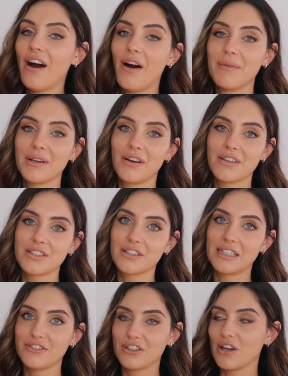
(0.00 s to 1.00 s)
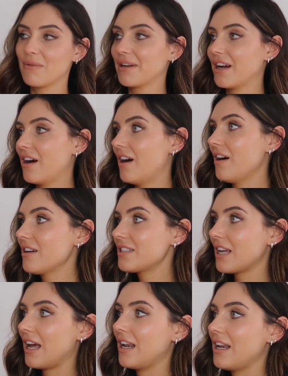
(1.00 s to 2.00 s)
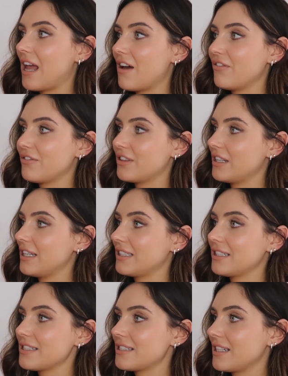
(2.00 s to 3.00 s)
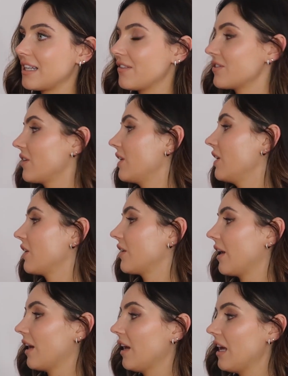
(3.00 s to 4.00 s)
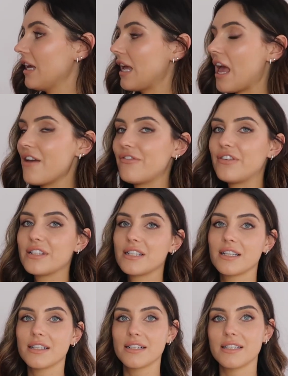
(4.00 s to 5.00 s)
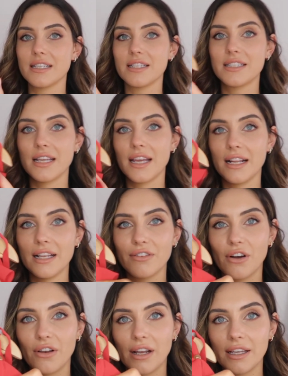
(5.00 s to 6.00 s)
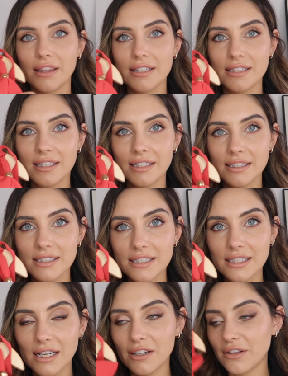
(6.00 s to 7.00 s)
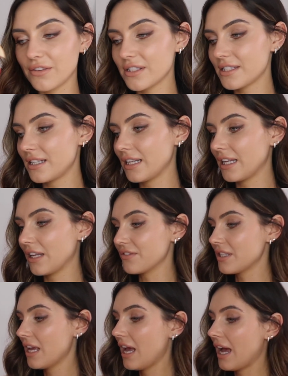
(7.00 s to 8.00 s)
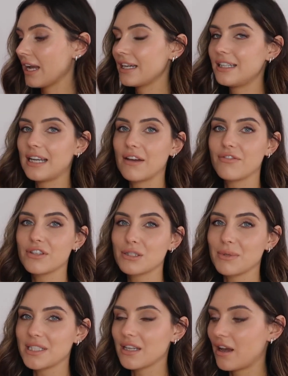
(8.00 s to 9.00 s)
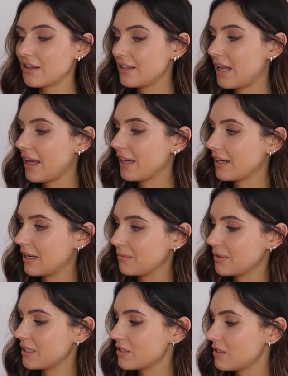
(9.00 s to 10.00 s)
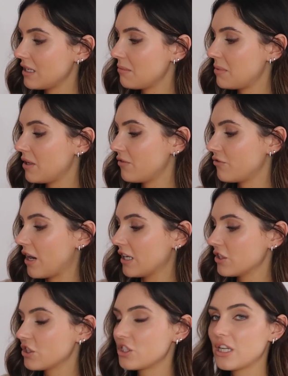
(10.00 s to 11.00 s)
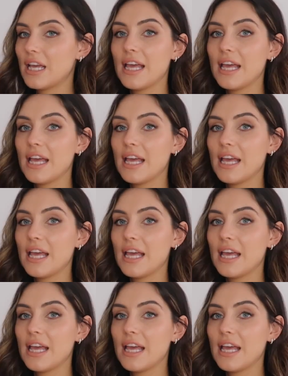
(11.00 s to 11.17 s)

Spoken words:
Oh my god, it's literally got my heart. Love the little sleeves on it. Look at it, every single detail. They've got like this little detailing on the sleeves. I love the sweetheart neckline with these little bit of runched.